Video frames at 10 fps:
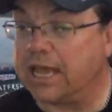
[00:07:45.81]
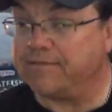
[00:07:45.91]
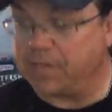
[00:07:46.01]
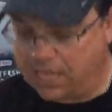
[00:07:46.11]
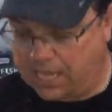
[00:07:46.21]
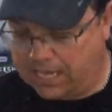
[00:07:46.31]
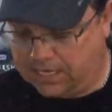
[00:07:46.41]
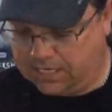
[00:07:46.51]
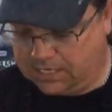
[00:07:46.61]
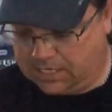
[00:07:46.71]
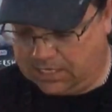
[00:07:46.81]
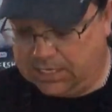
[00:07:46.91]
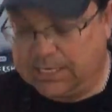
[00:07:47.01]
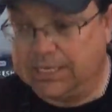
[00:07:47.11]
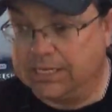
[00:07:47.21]
I've got
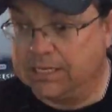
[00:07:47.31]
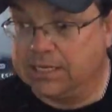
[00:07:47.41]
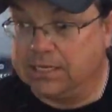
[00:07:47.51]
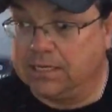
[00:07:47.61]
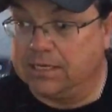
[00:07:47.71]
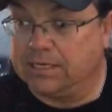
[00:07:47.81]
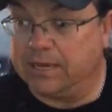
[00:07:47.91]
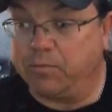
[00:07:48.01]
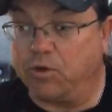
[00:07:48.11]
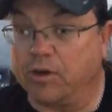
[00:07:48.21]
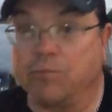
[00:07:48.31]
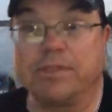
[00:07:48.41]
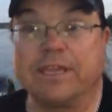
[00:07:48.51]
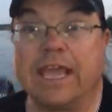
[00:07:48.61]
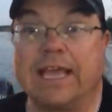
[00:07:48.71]
deep water
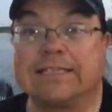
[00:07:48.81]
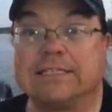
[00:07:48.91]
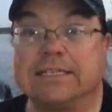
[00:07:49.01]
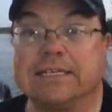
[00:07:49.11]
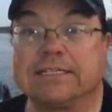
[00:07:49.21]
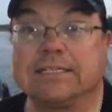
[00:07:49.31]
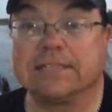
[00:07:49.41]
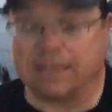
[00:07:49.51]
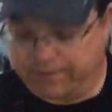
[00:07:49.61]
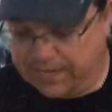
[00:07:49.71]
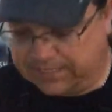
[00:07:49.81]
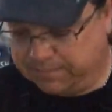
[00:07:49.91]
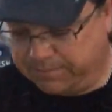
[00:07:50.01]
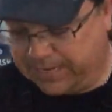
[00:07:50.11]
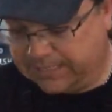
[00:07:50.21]
within casting distance, and I've got
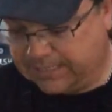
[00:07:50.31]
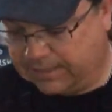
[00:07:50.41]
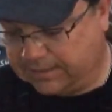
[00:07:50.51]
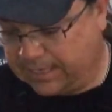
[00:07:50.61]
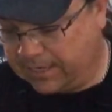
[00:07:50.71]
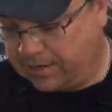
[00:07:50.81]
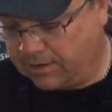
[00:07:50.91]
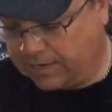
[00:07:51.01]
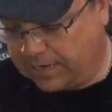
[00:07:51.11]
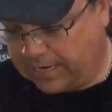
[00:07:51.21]
some baits out there,